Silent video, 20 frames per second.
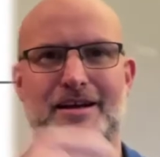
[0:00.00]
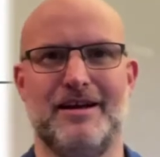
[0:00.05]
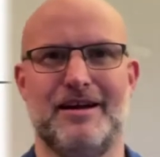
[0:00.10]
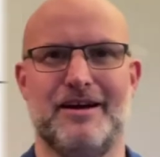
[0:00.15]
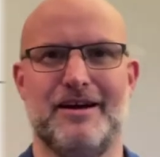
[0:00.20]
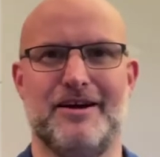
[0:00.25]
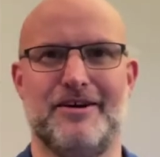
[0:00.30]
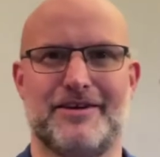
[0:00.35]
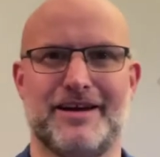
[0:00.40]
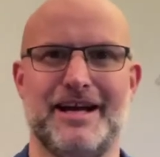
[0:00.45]

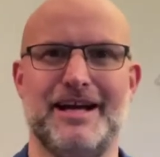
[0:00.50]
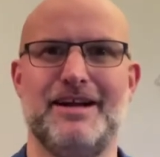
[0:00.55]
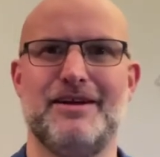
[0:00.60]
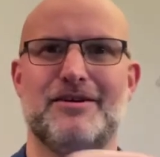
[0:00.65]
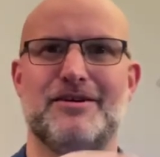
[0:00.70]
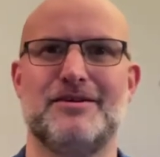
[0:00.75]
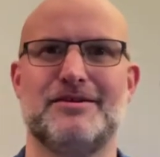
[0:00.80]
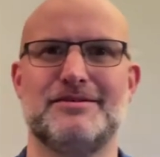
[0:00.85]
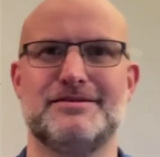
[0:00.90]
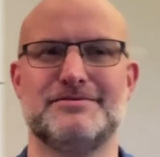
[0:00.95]
Okay,
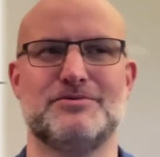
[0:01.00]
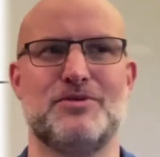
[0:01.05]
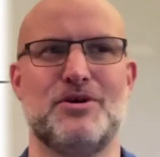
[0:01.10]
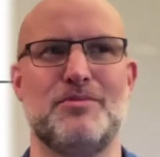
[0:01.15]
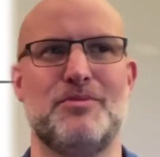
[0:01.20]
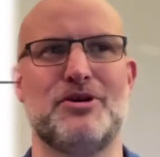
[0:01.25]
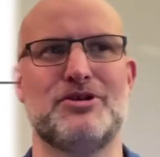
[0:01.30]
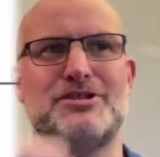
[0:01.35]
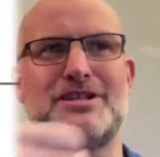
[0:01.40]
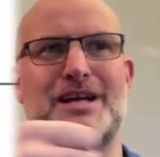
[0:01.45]
one
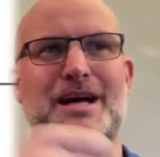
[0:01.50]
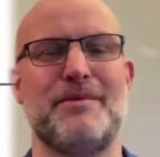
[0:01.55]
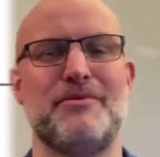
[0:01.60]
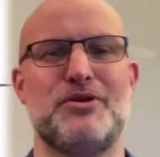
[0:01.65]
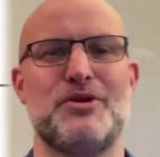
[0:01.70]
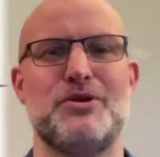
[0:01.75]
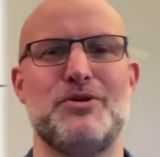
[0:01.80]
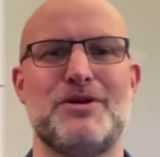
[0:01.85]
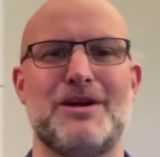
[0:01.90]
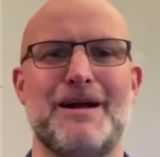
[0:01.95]
more time
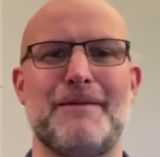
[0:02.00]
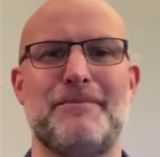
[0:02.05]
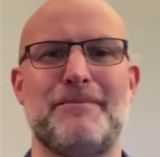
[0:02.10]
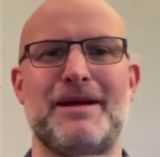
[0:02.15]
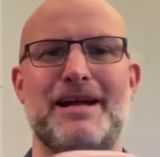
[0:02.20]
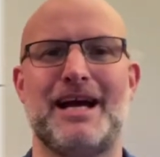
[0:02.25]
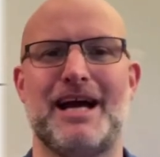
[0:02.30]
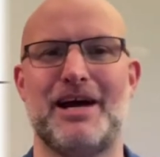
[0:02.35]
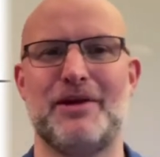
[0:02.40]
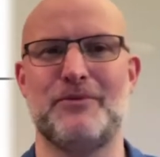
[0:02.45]
through, clapping
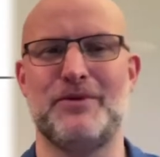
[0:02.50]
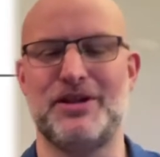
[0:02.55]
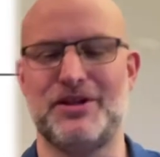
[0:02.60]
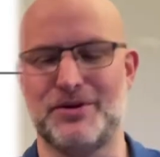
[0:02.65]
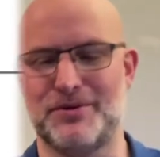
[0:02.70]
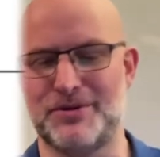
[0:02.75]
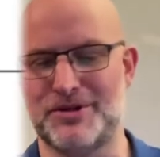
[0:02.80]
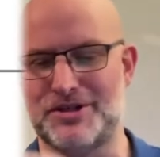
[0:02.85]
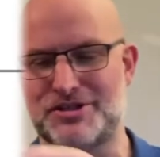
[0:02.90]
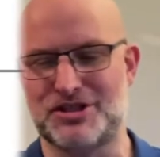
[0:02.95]
and with the
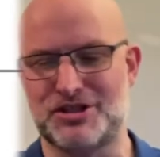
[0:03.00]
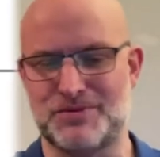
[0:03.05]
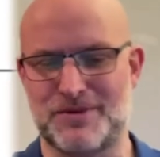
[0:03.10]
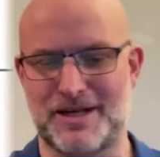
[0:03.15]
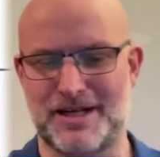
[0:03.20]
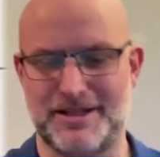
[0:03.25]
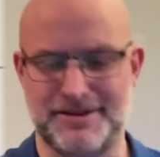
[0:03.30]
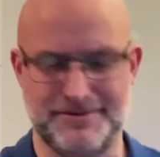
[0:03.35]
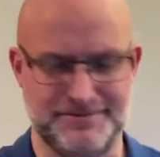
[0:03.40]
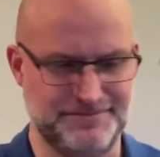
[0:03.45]
words as well.